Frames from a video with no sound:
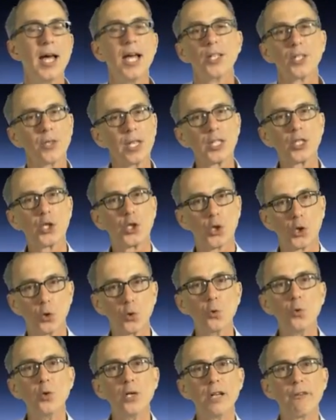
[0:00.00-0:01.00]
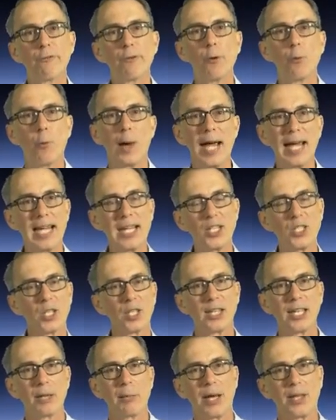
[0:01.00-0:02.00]
So there's two different ways to
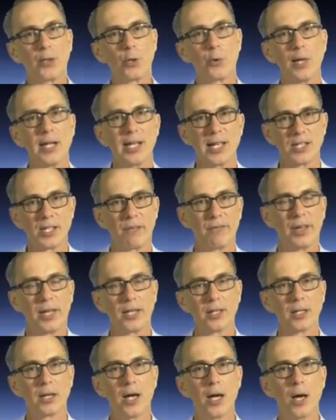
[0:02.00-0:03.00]
think about the greenhouse effect.